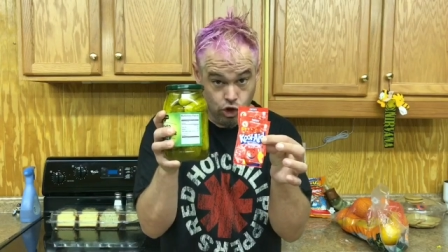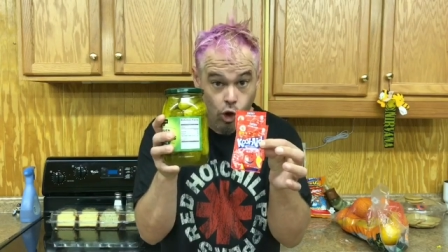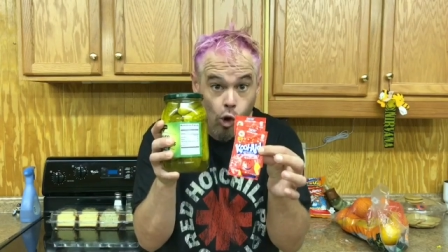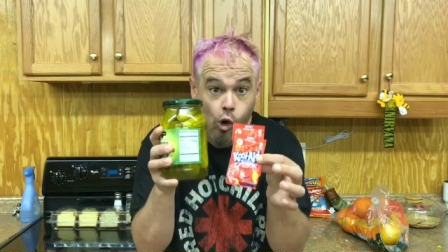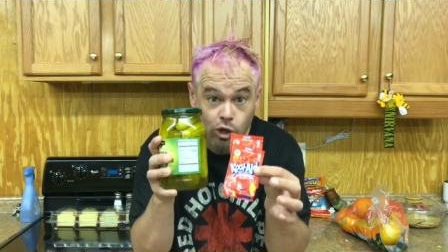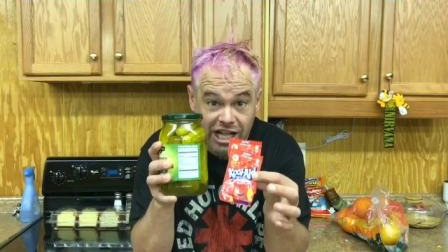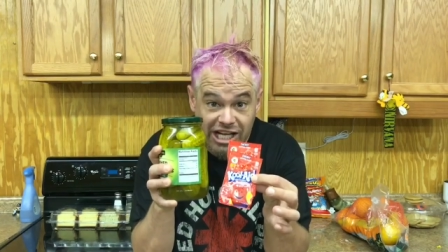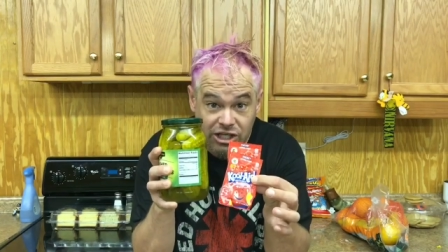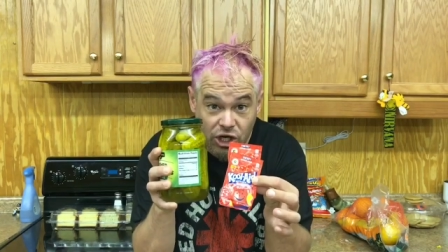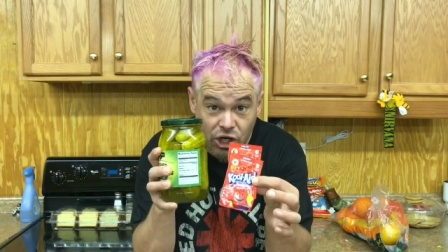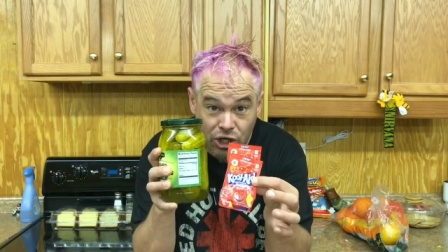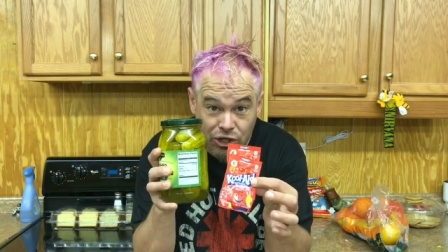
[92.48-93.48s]
cool
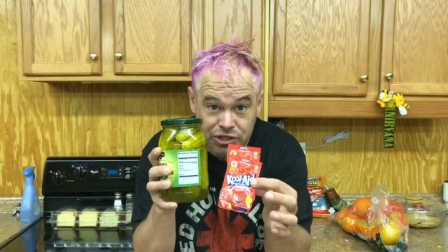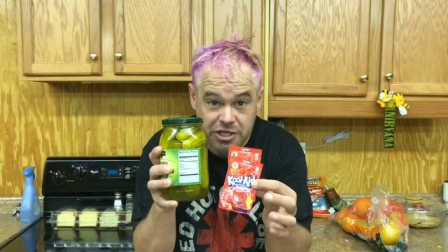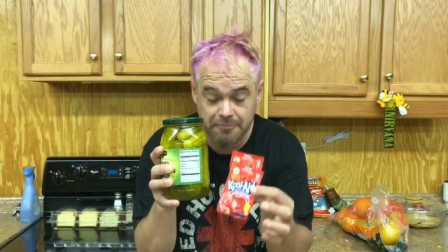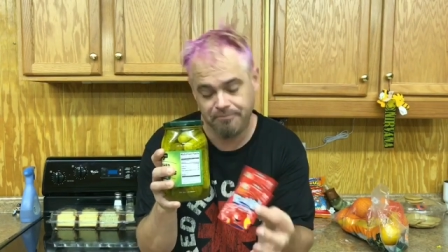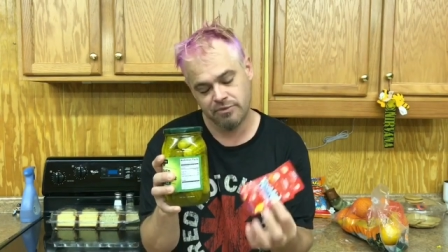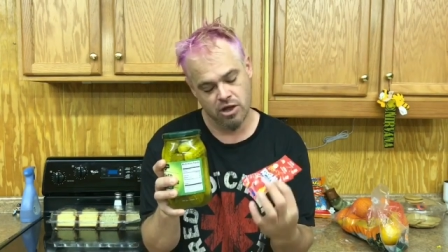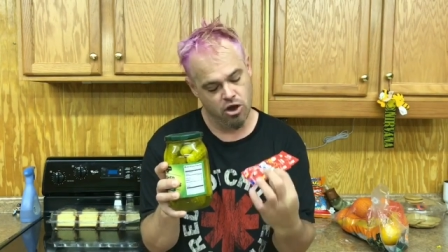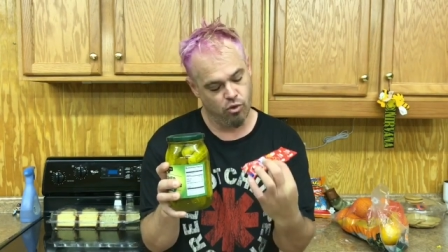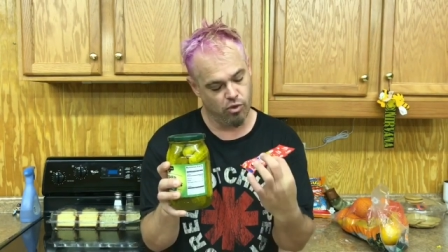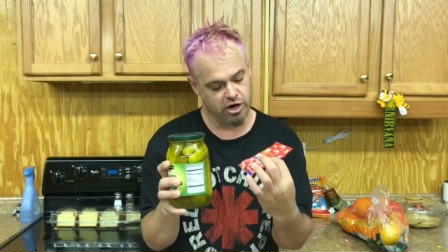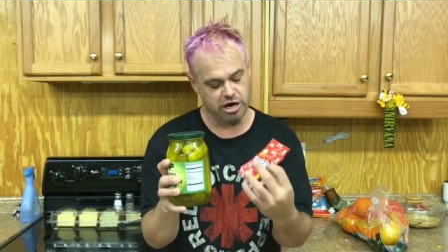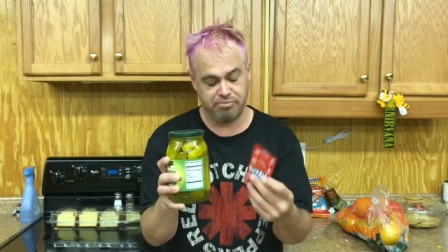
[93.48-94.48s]
pickles.
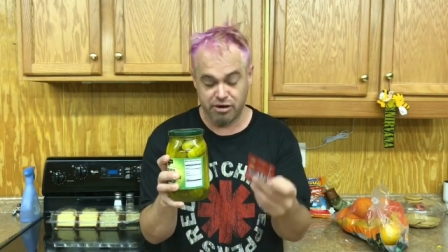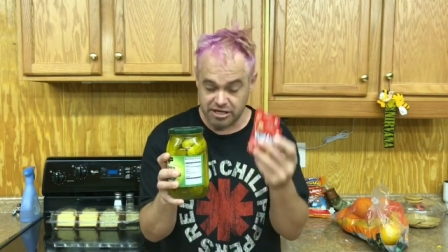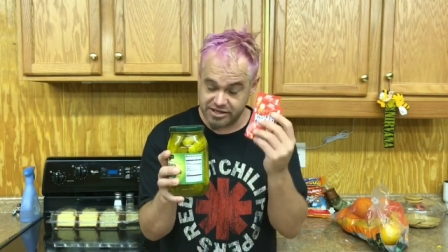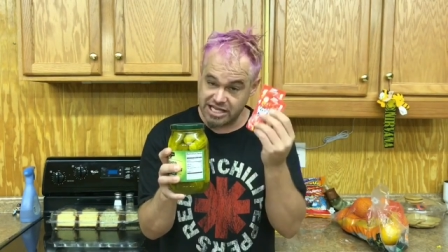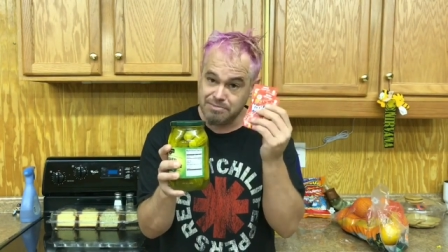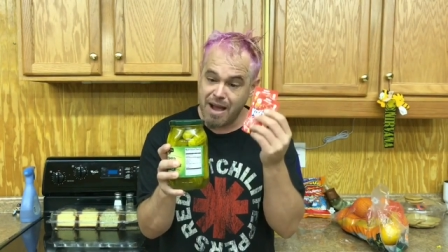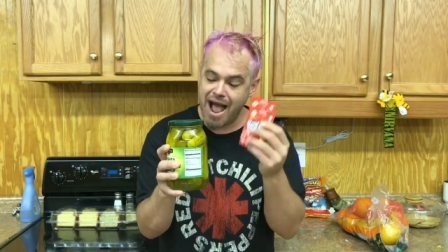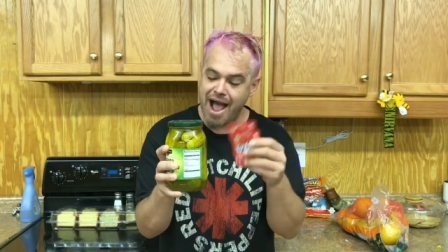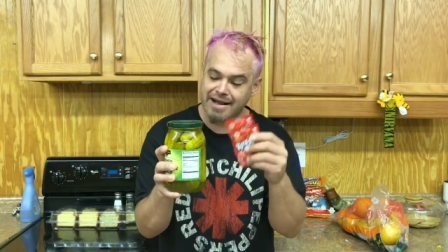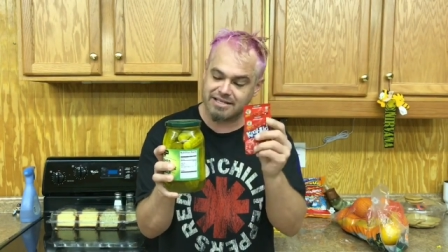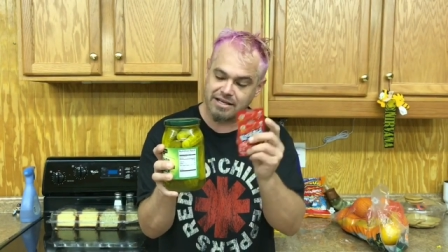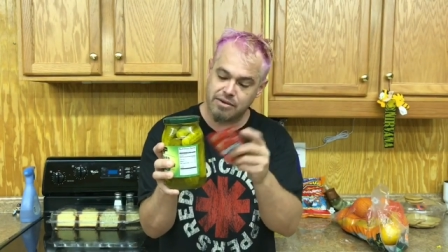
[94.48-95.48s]
We're going to put these
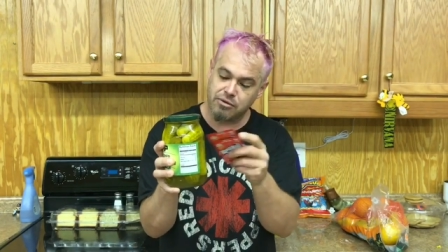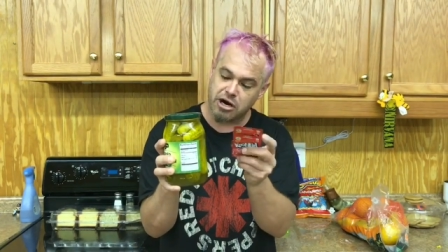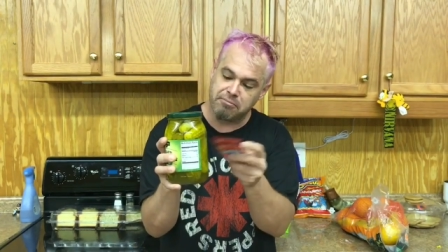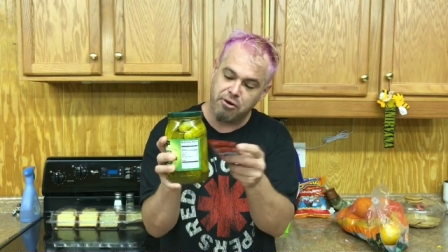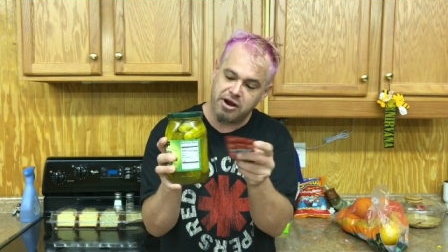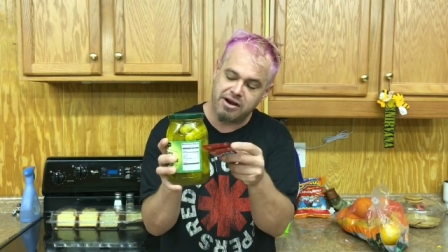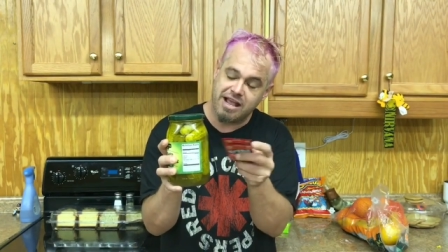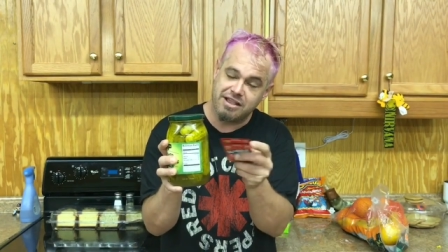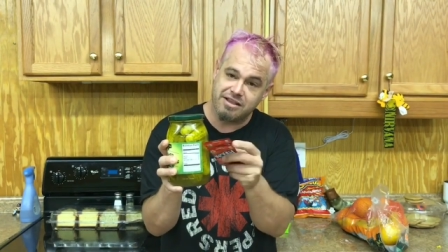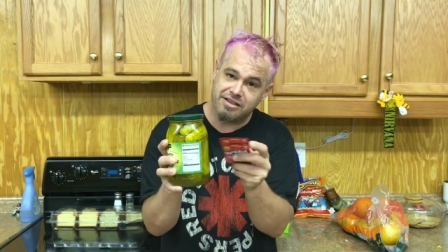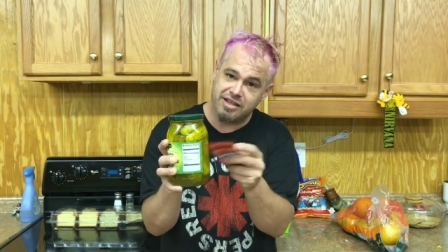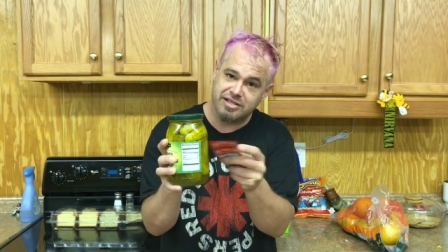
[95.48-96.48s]
packs and we're going to put it
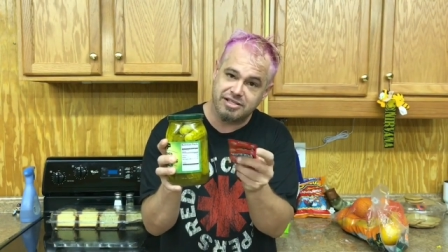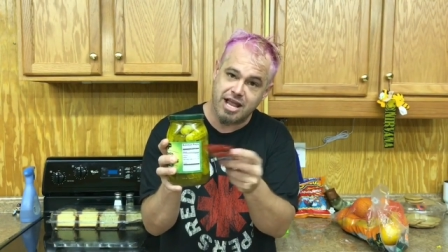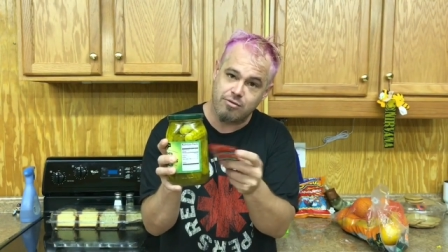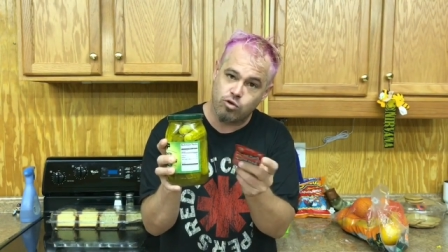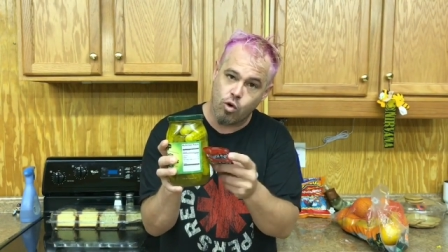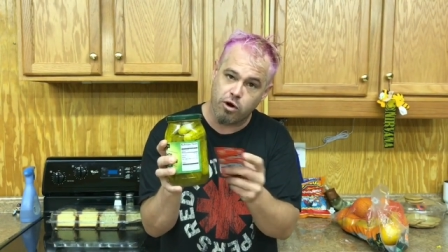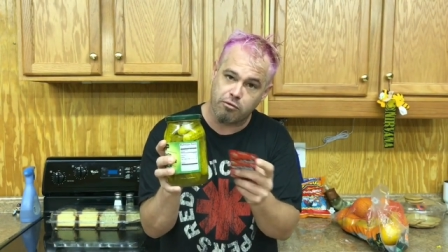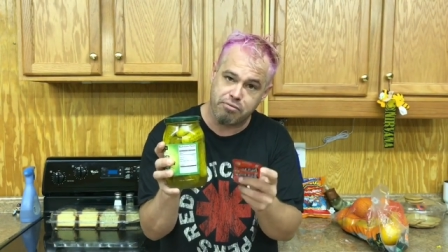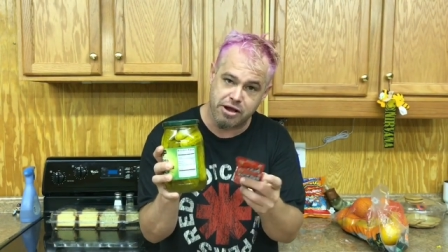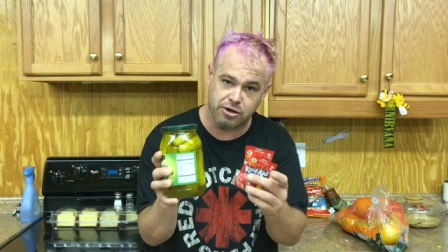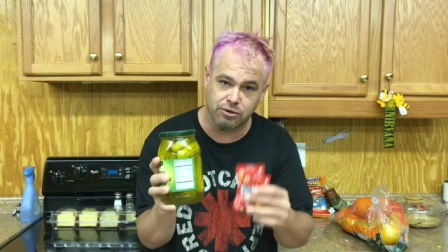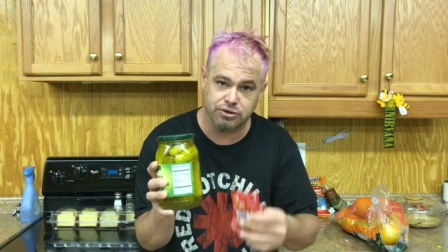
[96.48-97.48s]
into this damn quarter
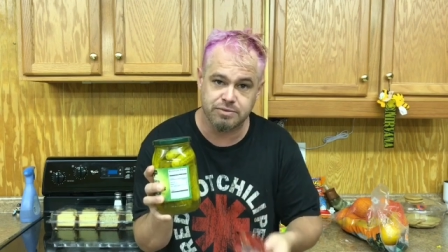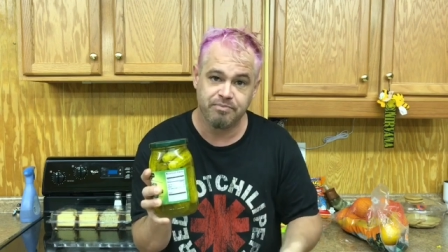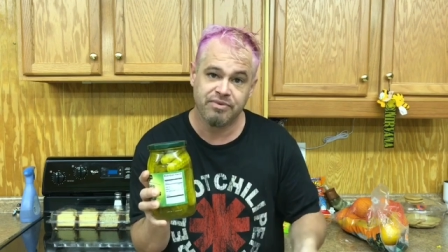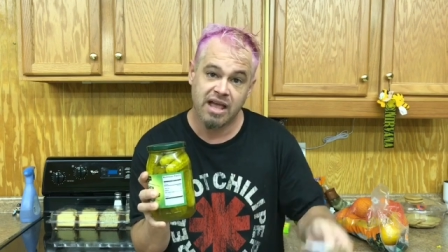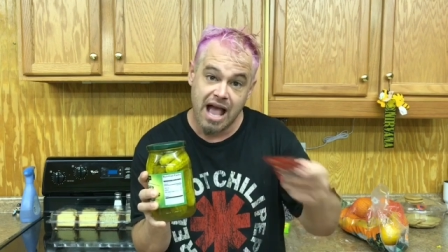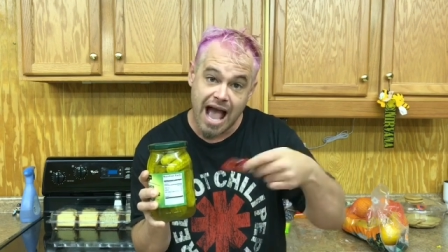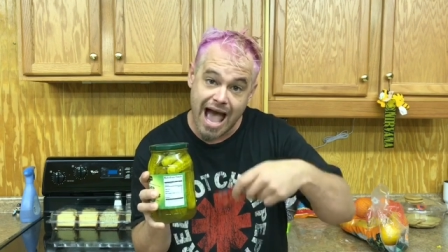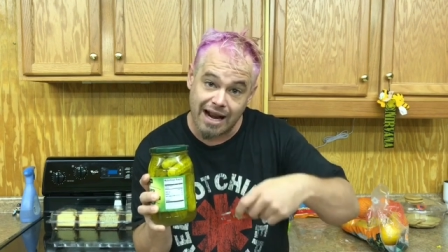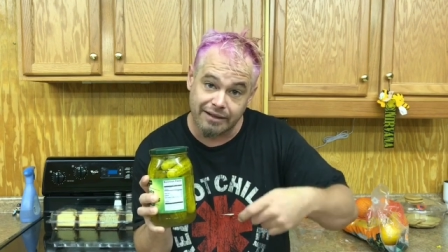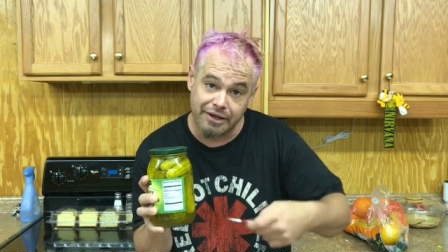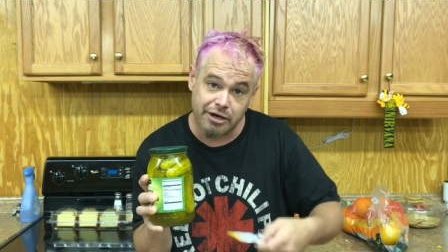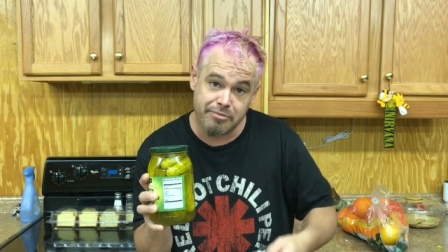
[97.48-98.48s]
pickles,
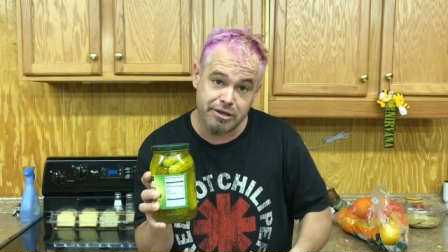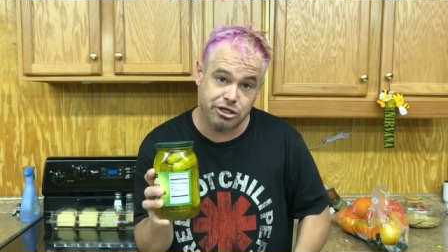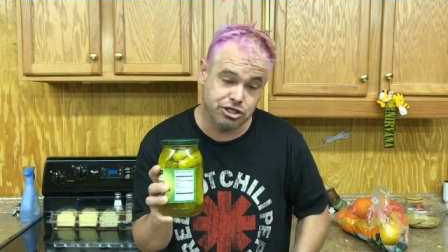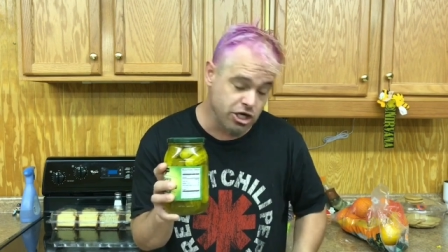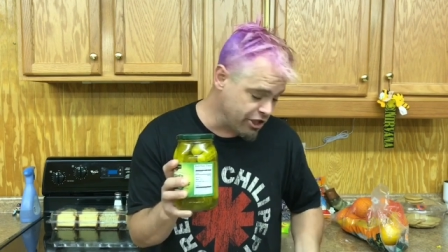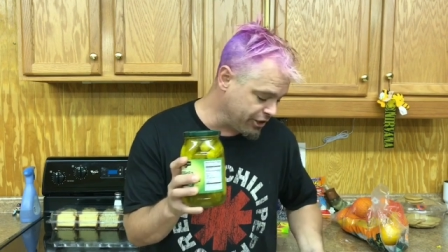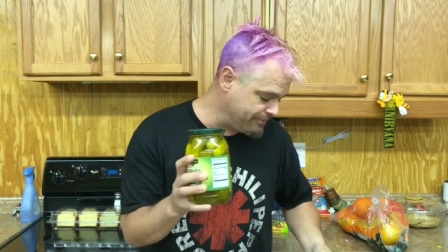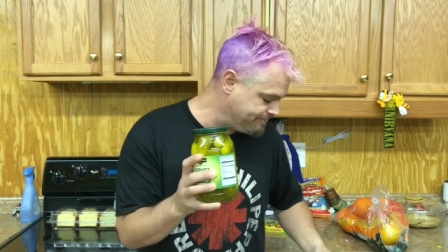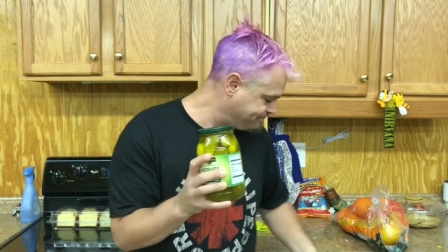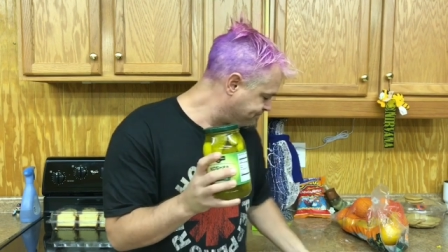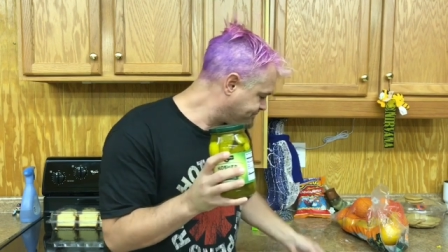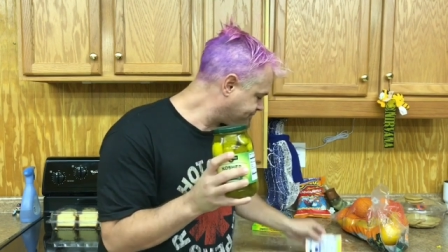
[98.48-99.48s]
add a little bit of sugar,